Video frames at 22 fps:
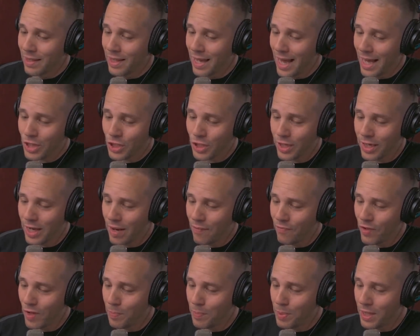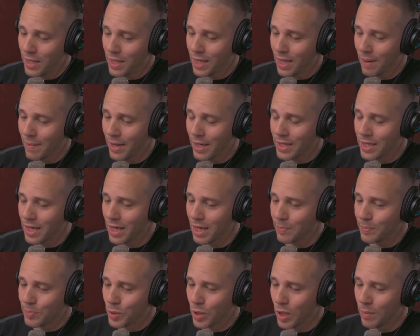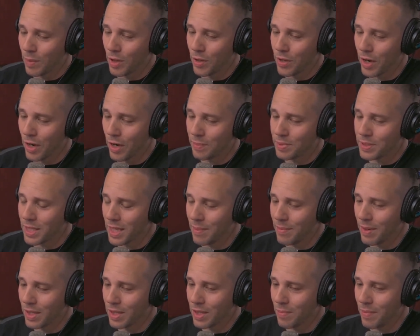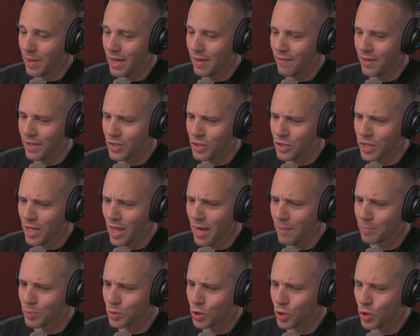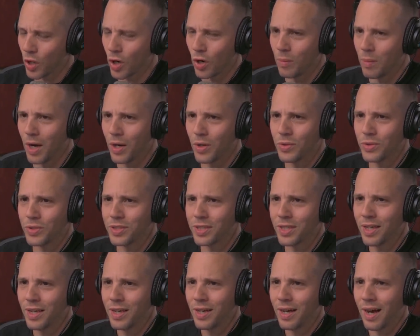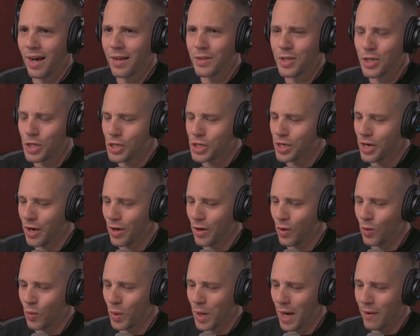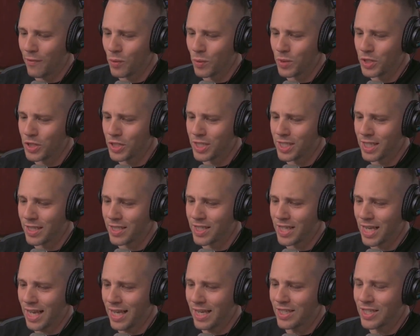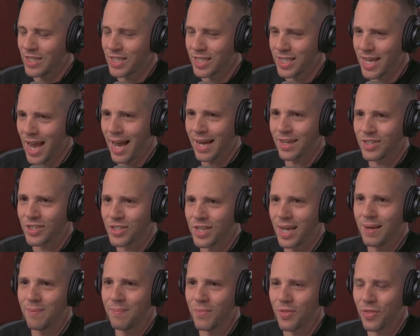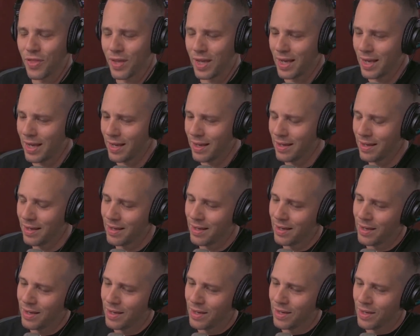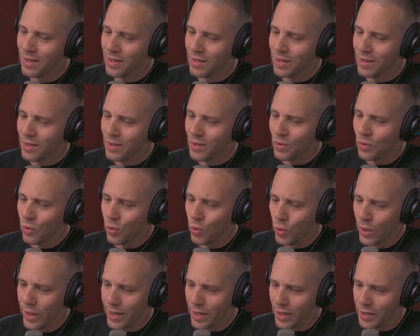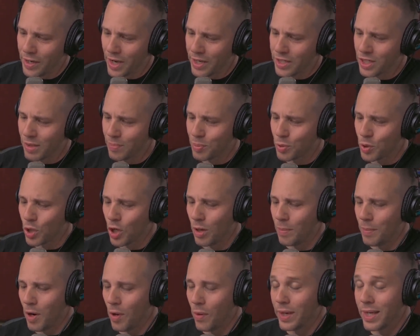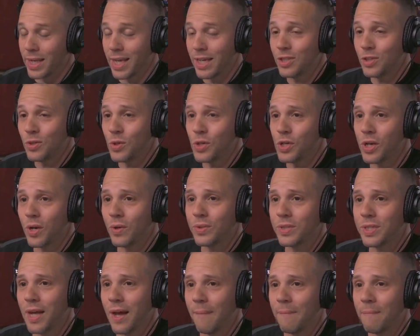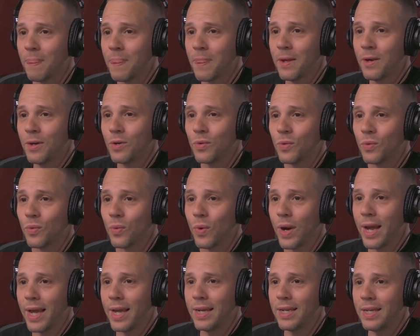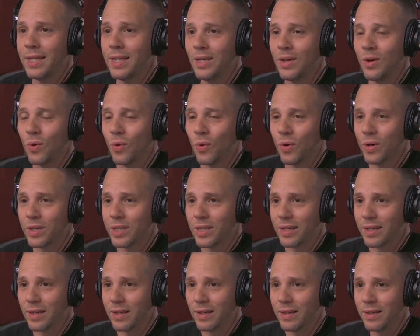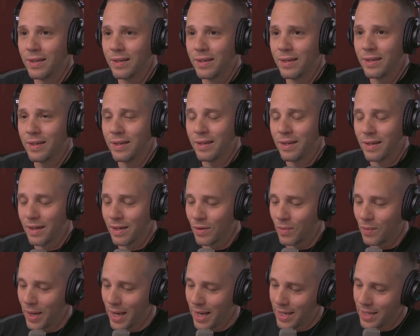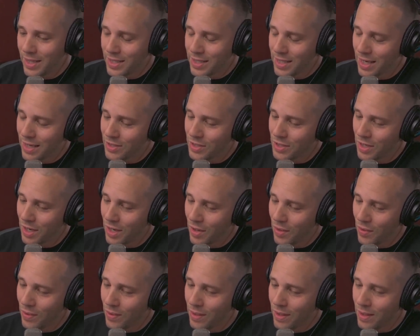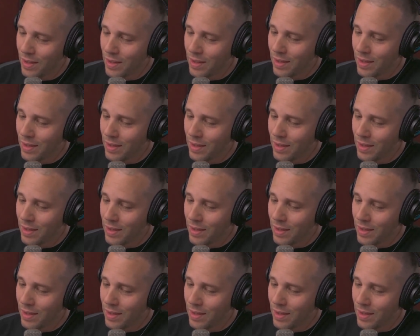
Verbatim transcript: Lashley and M V P come out to cut a promo. They're upset about the main event. There's a lot of promos on this show where everyone just says the exact same thing. Riddle does a promo, and guess who shows up? Randy Orton. And Randy says, you know,